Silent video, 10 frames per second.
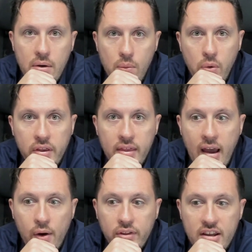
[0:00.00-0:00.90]
with
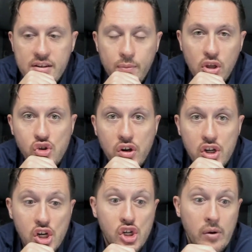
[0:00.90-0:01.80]
nowadays the
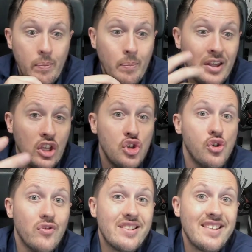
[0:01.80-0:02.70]
miniaturization,
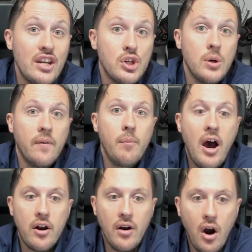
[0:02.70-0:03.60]
miniaturization of
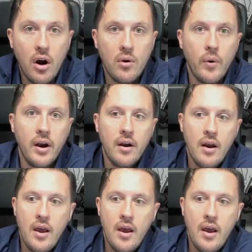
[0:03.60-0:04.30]
modern hardware,